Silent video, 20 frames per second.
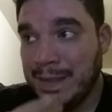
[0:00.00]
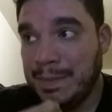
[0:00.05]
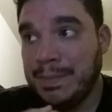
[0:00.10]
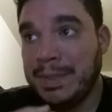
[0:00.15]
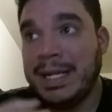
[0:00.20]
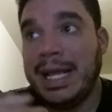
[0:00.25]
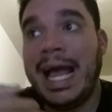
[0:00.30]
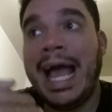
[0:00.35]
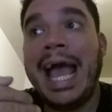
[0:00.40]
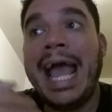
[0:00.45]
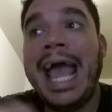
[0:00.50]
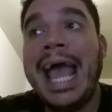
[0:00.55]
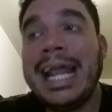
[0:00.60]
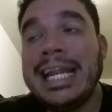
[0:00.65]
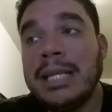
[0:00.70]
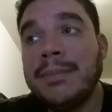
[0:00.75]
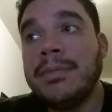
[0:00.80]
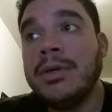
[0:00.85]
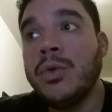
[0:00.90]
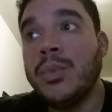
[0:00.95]
But I
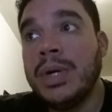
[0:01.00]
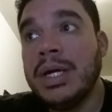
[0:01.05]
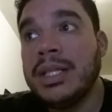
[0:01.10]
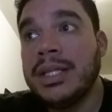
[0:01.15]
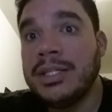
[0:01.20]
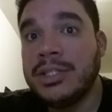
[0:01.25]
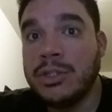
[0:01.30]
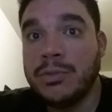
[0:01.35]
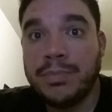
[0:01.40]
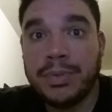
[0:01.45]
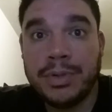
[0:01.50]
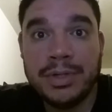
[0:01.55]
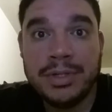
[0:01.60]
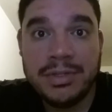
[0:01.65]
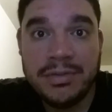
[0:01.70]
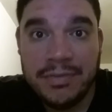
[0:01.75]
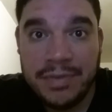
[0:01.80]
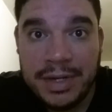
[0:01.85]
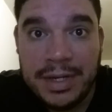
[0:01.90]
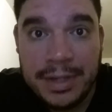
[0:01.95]
had to be willing to
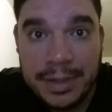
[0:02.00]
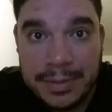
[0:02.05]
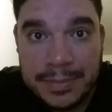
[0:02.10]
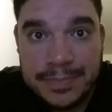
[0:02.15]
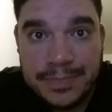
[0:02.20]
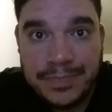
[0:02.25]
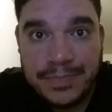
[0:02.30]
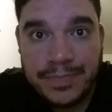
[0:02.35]
persevere.